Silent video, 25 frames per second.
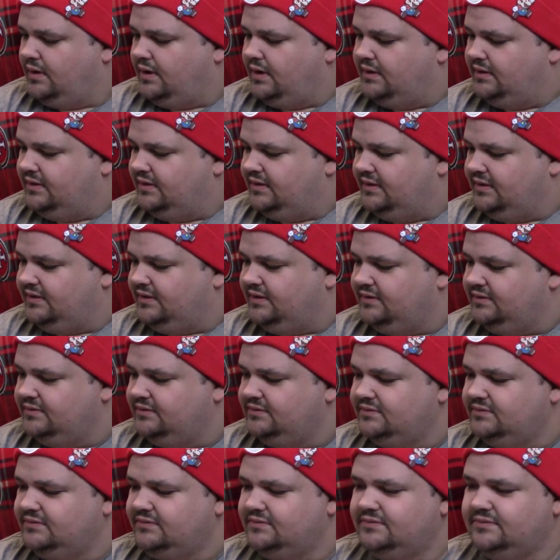And
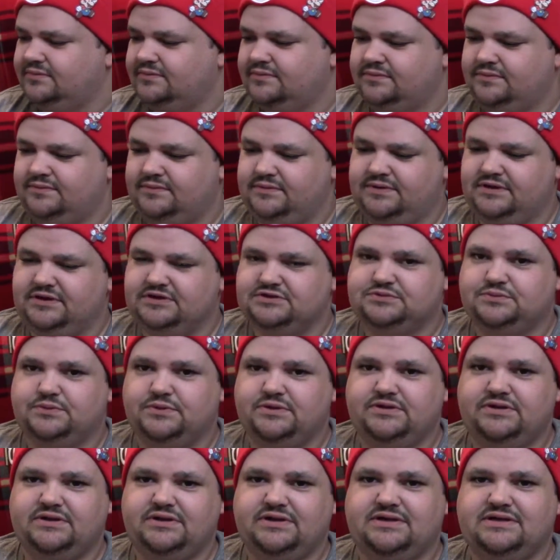then next
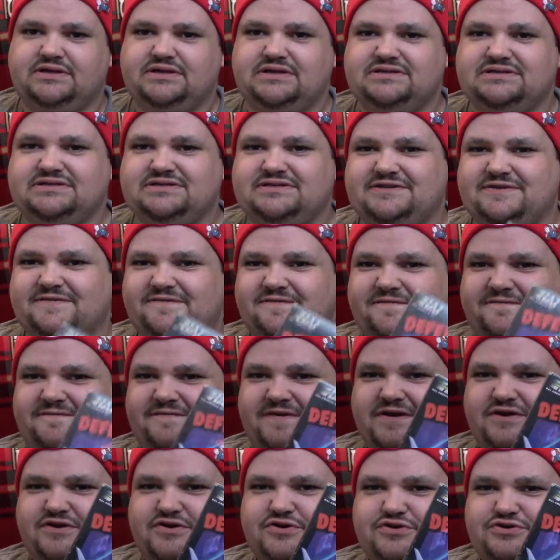one is
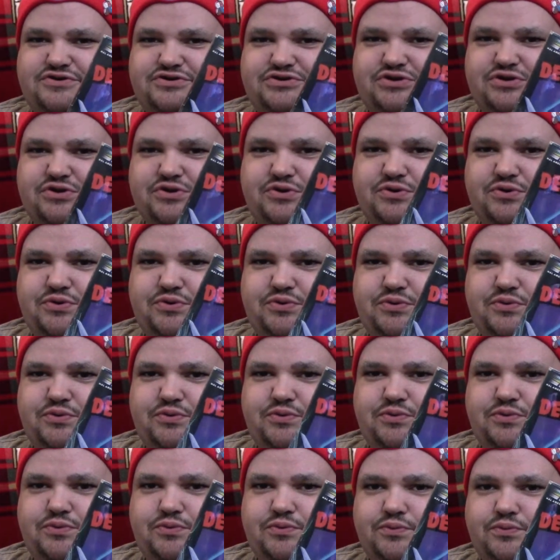Defender
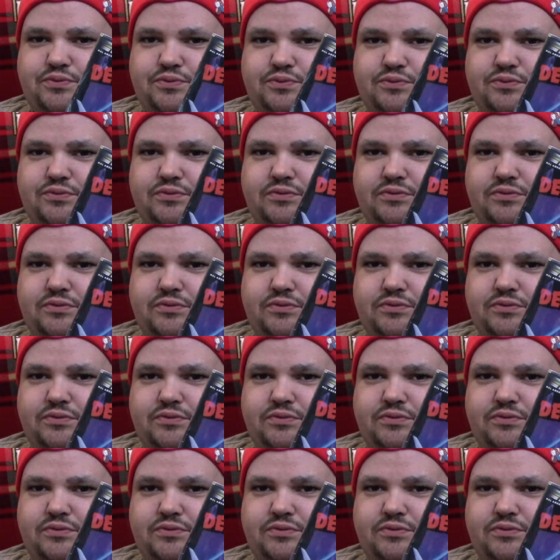2.